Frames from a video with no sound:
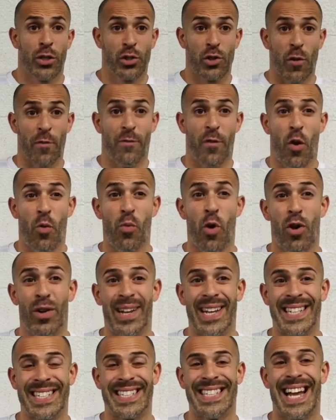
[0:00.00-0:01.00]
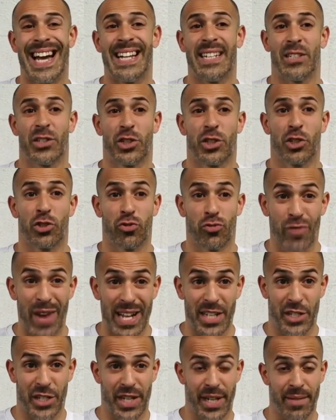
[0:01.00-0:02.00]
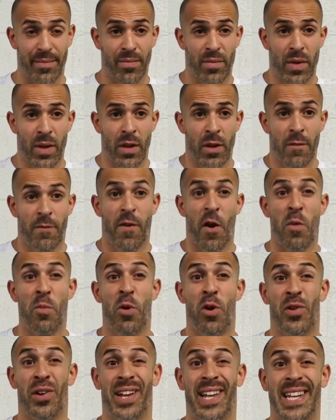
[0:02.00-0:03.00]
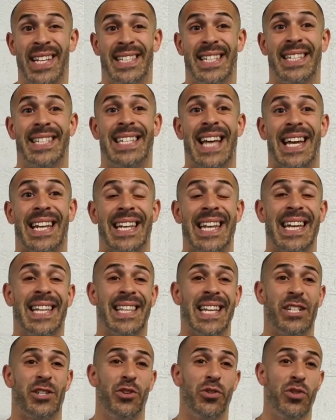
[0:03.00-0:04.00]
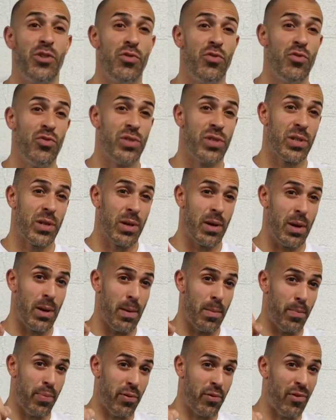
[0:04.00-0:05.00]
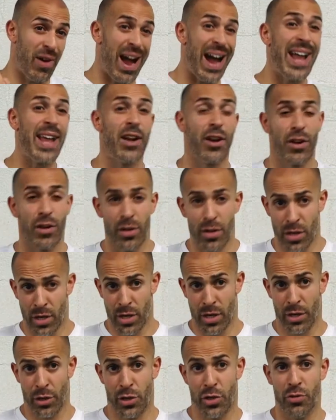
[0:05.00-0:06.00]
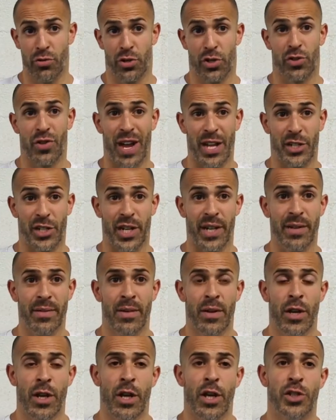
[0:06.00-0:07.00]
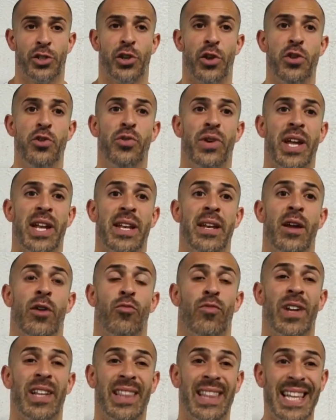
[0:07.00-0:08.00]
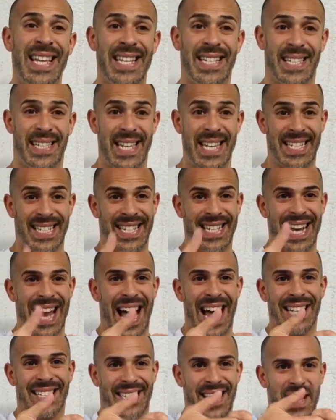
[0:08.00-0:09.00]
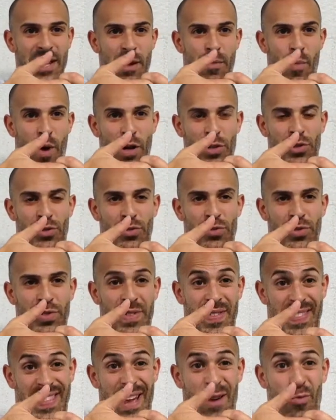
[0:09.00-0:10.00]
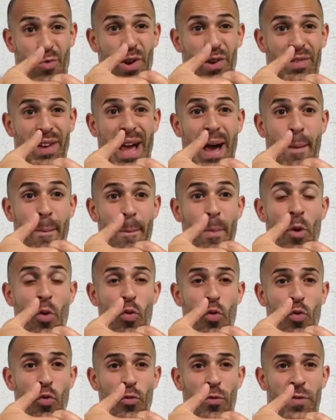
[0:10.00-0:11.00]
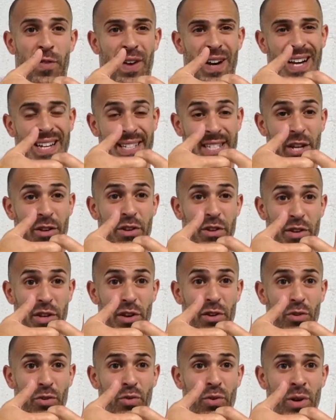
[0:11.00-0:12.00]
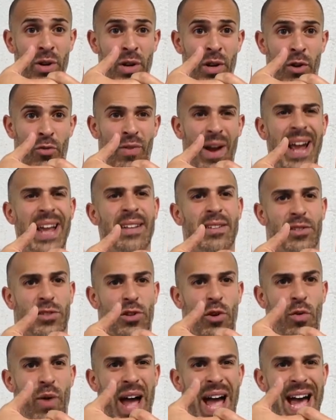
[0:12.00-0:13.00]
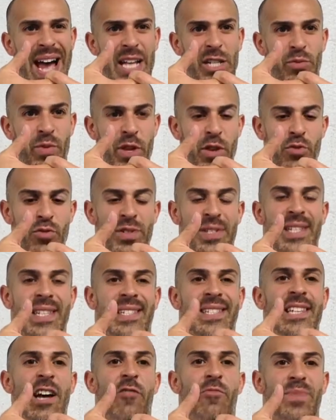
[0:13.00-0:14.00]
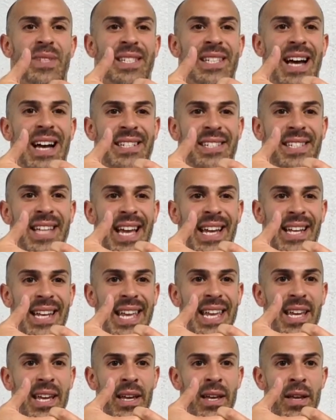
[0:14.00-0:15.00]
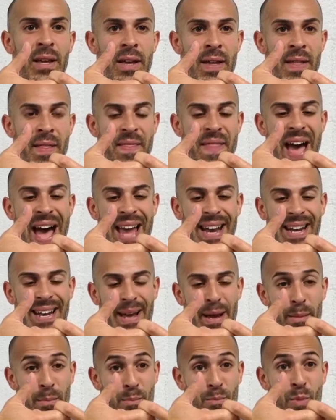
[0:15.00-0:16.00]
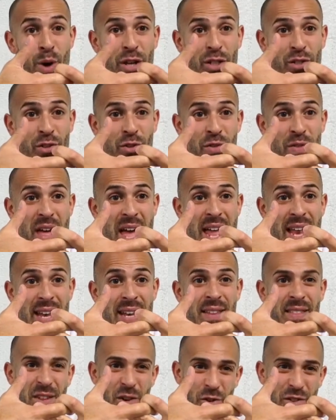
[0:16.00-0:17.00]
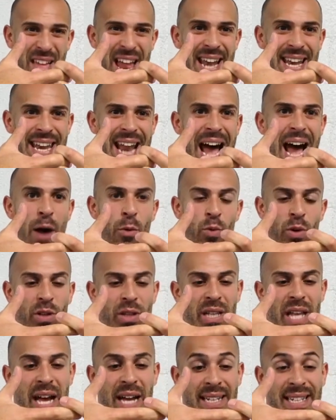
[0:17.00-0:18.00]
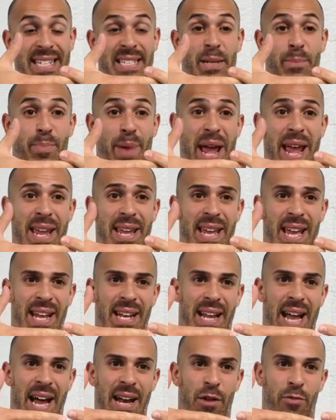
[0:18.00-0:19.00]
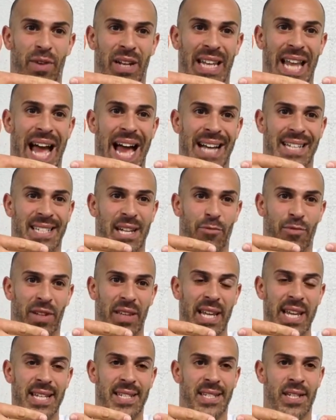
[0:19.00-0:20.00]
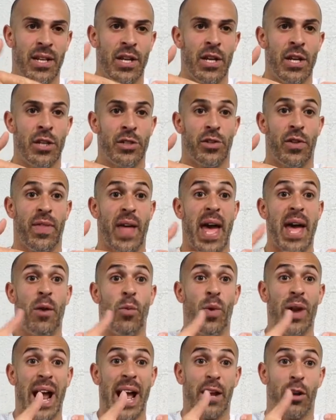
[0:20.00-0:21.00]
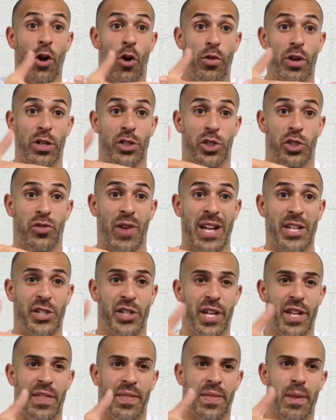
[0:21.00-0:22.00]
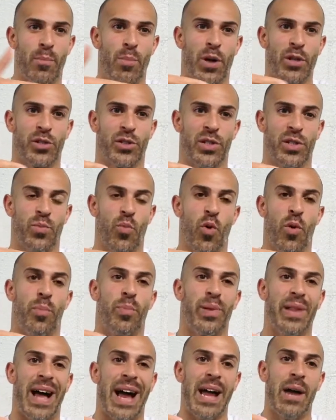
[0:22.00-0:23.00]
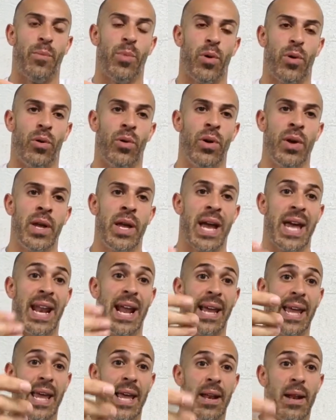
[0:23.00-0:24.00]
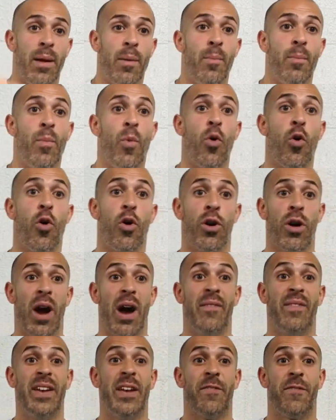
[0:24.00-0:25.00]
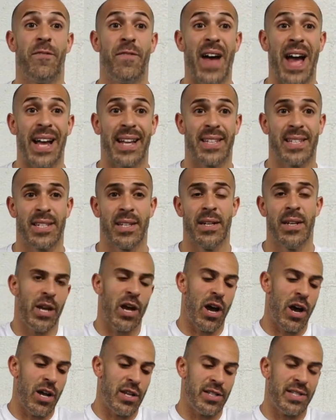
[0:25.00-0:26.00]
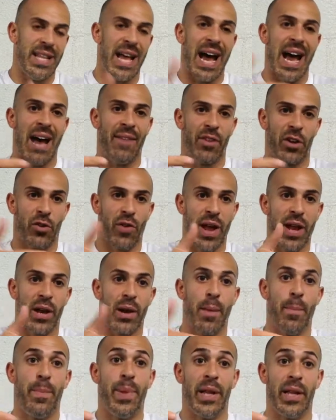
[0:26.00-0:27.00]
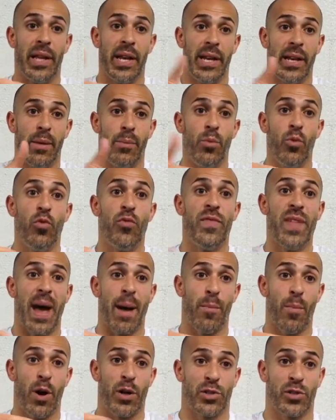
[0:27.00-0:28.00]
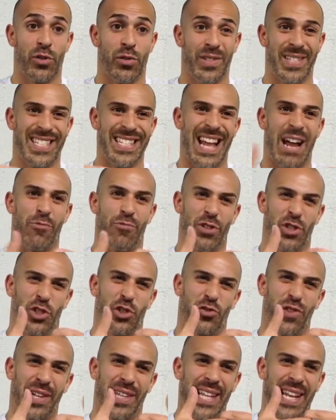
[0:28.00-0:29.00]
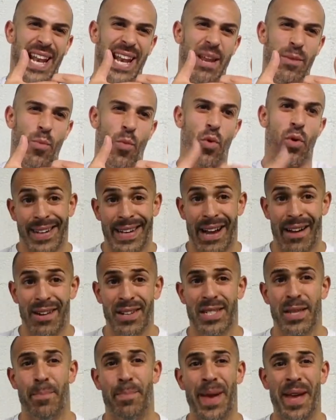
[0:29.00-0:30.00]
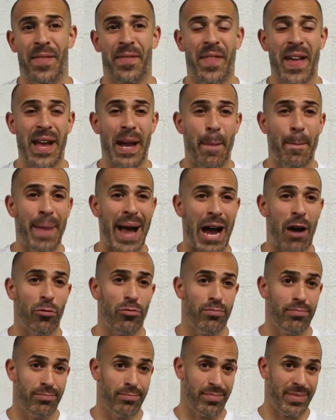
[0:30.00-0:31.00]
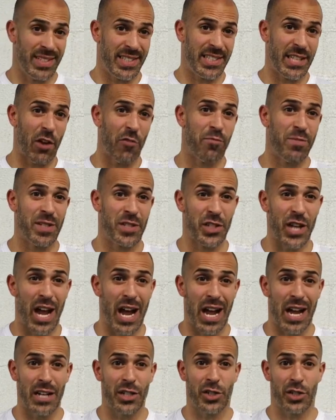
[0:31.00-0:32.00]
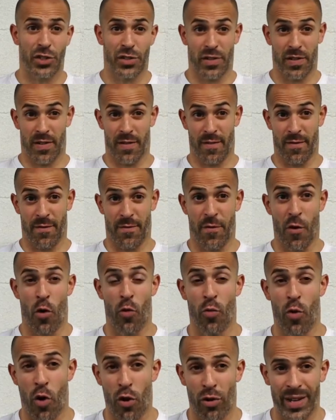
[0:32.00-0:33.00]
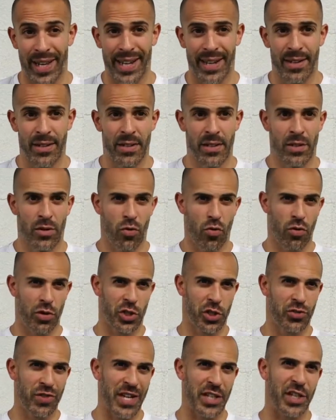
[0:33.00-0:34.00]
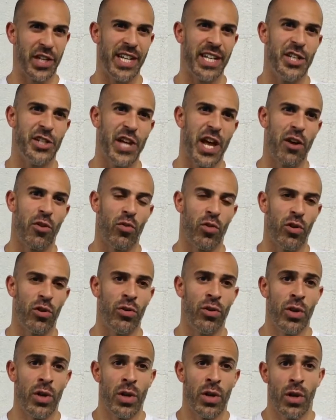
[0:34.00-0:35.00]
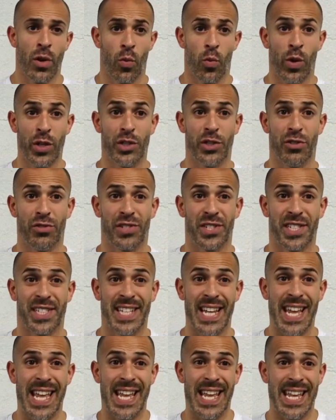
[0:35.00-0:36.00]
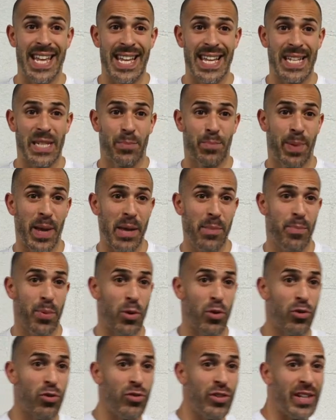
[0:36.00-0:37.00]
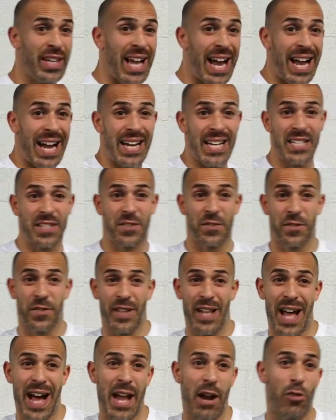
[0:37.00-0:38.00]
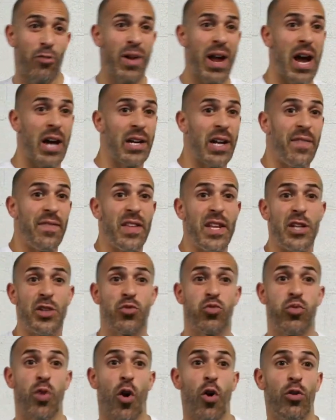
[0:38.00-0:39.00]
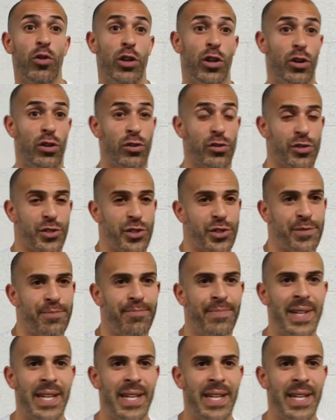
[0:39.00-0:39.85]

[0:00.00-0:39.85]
So foam rolling is not stretching. Foam rolling is a technique that you use prior to stretching so you can release these knots in your muscles that will not move until you do, right? So as we use this self-massage technique, that muscle then, or that knot will dissipate and kind of relax and release. So then when I go to stretch it, the muscle is more pliable and I get more of an effect because now I have a greater ability to move that muscle. It's not restricted anymore. Now here's the big thing about self-massage, foam rolling, or stretching in general. What you'll see is people, guys, flying around on these rollers.